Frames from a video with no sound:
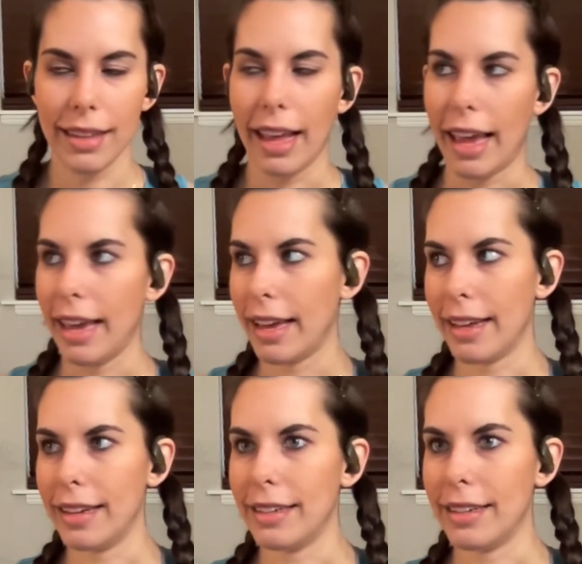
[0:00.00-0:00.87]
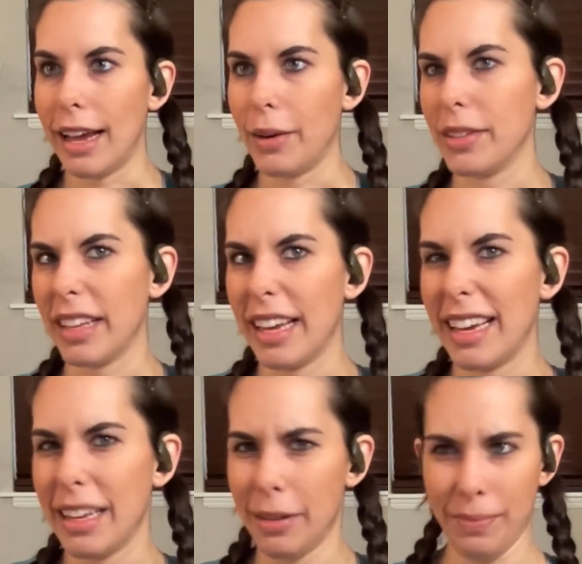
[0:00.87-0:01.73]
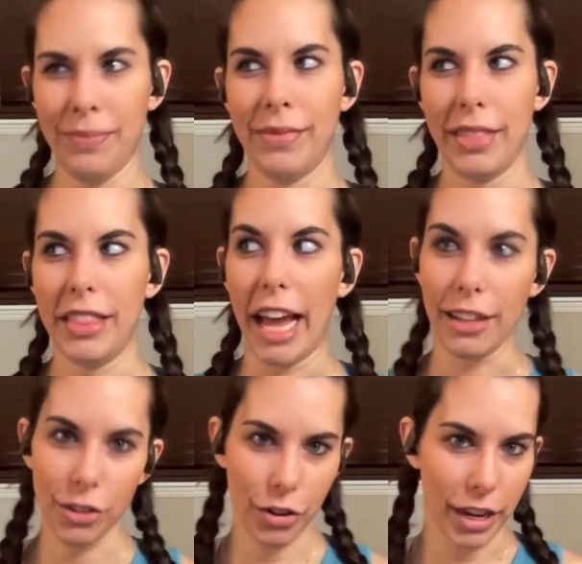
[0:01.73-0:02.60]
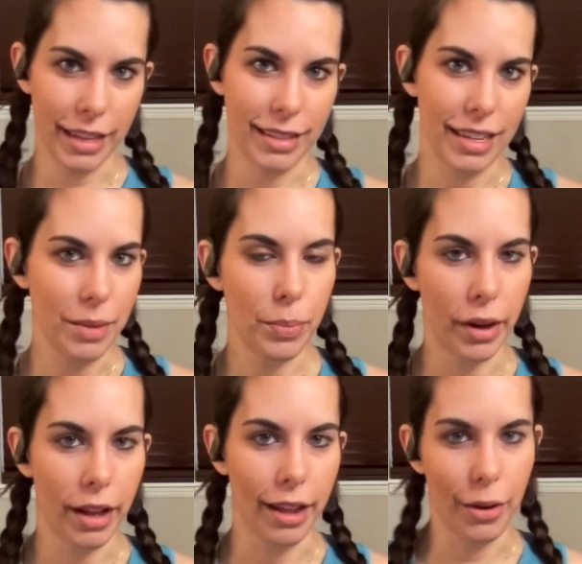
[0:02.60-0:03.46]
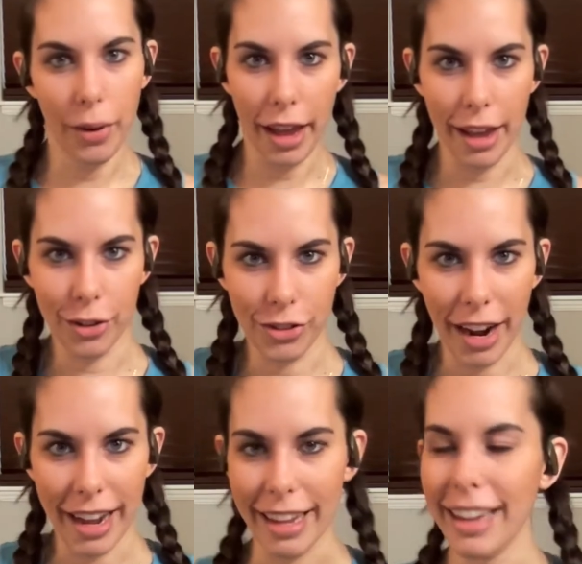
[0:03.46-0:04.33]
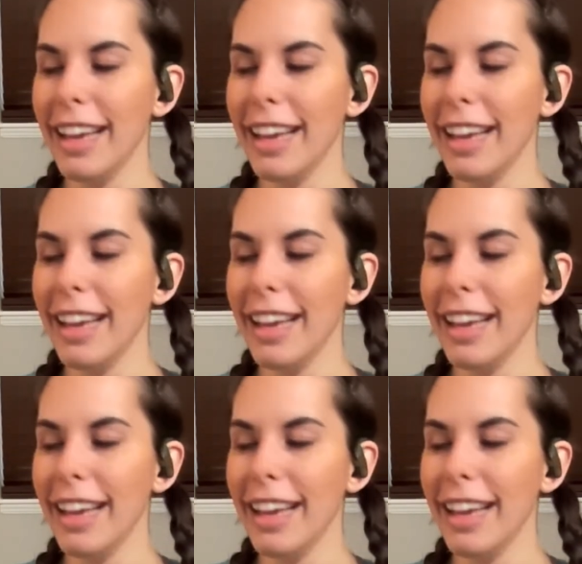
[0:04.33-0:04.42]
And I was like, that's crazy, but okay, I'll try it.